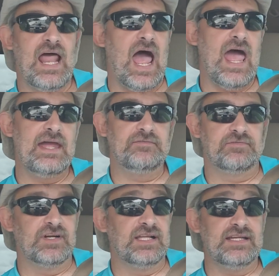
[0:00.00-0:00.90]
I
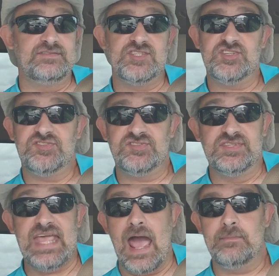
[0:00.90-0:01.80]
really just
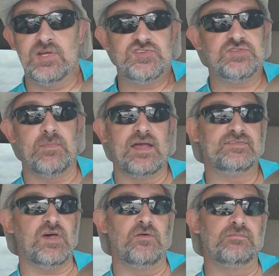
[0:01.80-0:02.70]
damaged
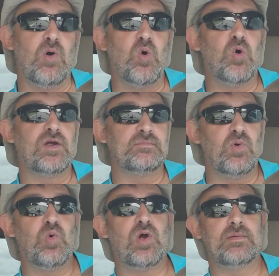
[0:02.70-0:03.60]
myself more and
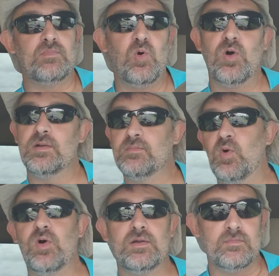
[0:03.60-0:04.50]
more and more and
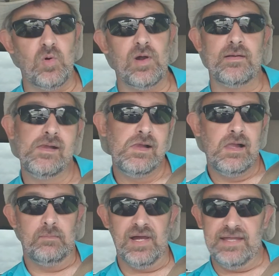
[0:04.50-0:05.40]
more and more.
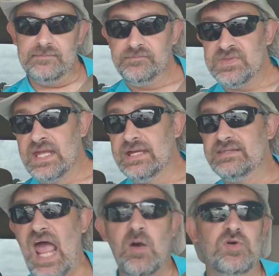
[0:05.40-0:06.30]
But
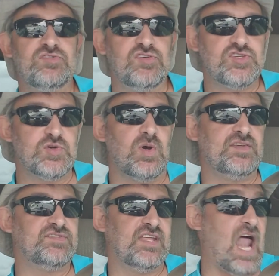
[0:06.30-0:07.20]
that was the
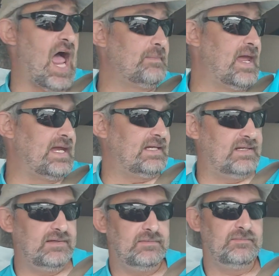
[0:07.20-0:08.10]
choice that I made,
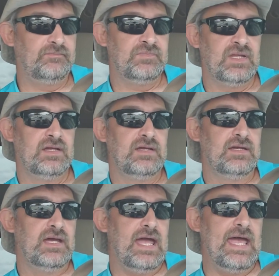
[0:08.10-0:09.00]

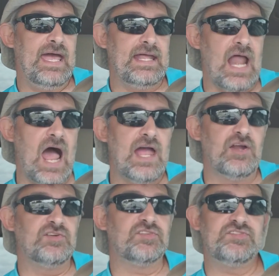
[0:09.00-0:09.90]
and I
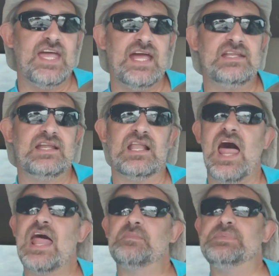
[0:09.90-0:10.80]
understand that a
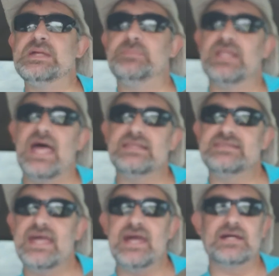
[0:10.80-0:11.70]
lot of people out
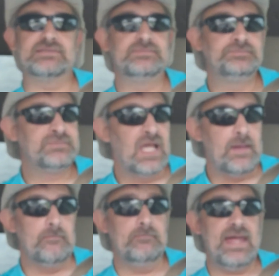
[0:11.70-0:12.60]
there
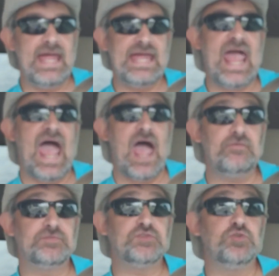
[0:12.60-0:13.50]
may
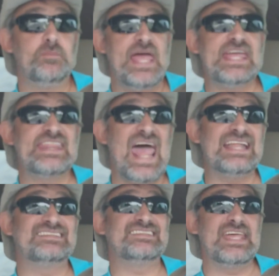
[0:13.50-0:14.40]
have to make
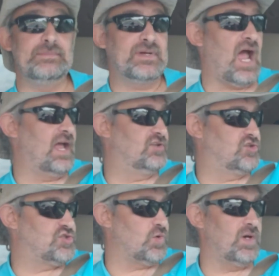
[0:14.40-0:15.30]
that same kind of
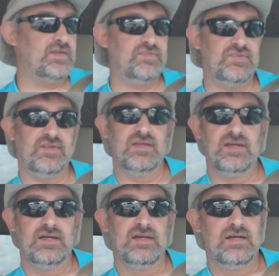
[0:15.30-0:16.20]
choice.
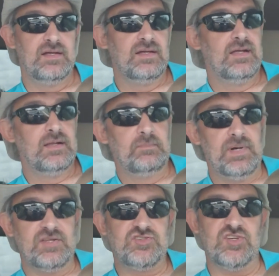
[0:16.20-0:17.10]

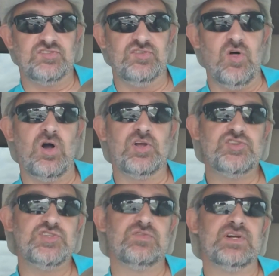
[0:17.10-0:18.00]
But just as long
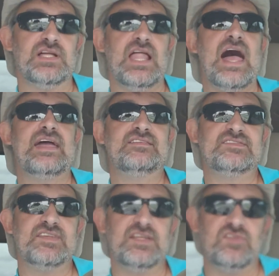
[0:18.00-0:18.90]
as you realize
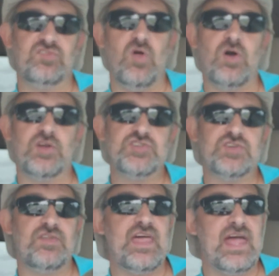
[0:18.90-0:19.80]
that as long as
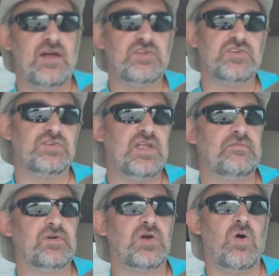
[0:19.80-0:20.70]
you're there, you're
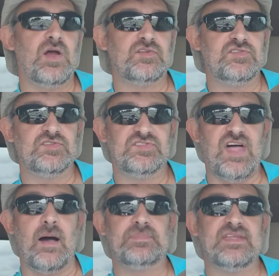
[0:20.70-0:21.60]
never going to
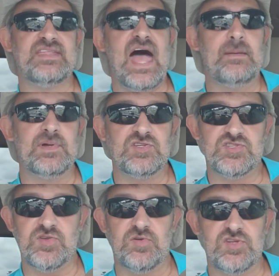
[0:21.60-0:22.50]
stop the
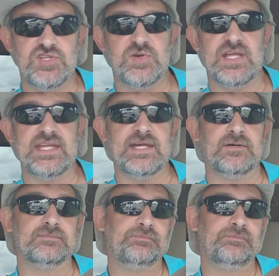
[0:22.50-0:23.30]
damage so that you can heal.